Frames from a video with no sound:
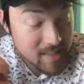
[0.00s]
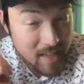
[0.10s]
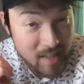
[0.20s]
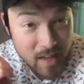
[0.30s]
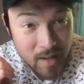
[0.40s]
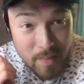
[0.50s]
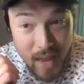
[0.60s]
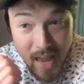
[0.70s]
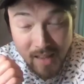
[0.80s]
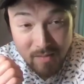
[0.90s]

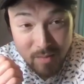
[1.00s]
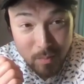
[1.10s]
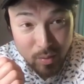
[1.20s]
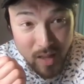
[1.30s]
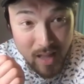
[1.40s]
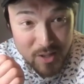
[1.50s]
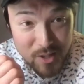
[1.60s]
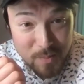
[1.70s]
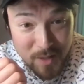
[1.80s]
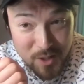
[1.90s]
Alan from
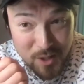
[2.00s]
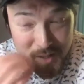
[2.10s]
Prologis mentioned.